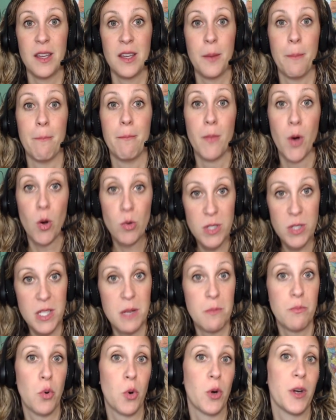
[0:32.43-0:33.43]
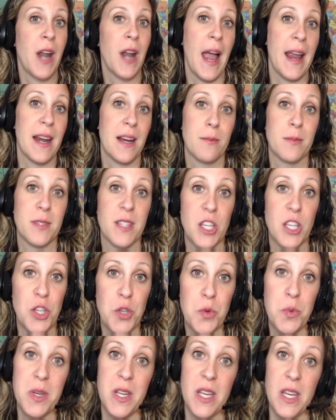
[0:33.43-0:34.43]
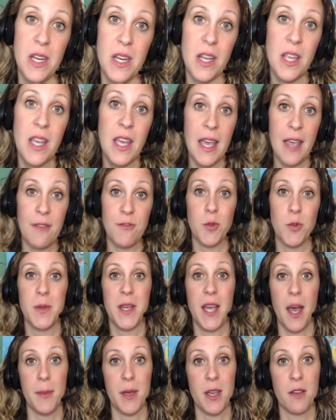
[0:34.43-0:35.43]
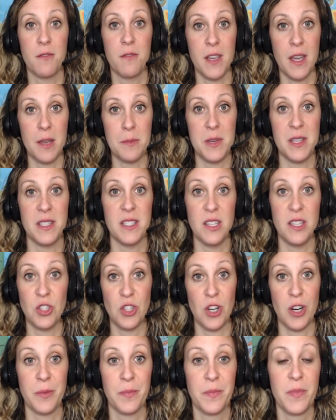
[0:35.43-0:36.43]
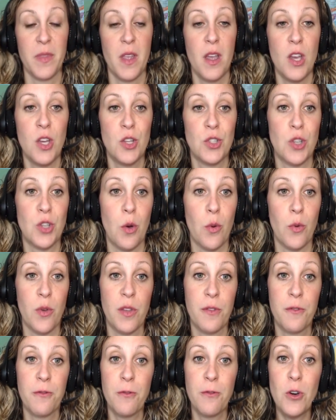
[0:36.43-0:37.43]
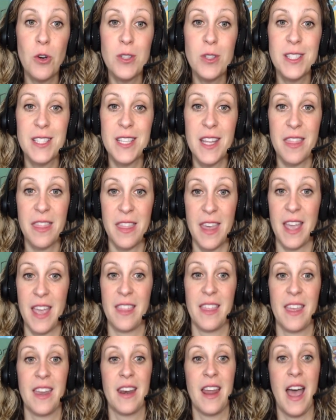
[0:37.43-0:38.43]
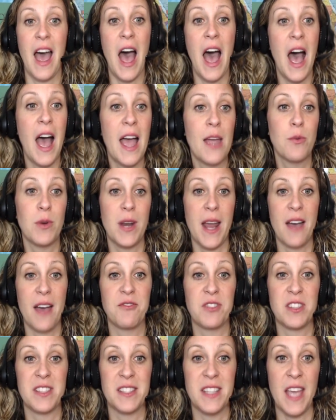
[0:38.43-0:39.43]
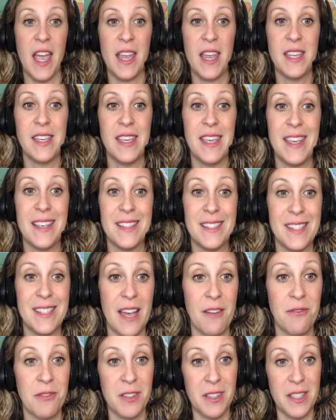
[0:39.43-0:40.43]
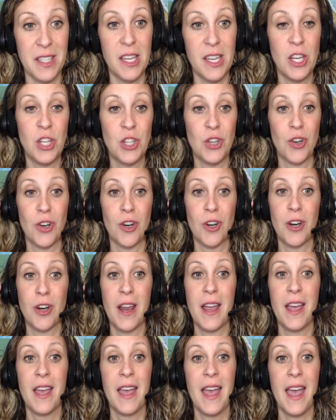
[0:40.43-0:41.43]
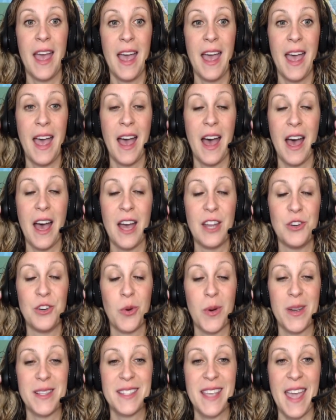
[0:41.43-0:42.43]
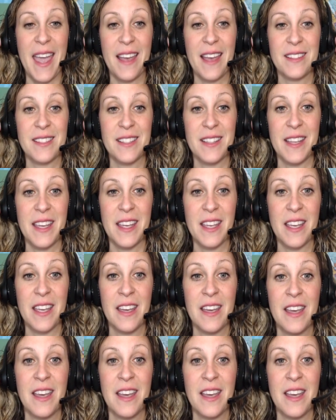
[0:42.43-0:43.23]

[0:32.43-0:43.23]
most important items that you need if you're becoming a V I P teacher. So the first thing that I would have to say is definitely your uh, noise canceling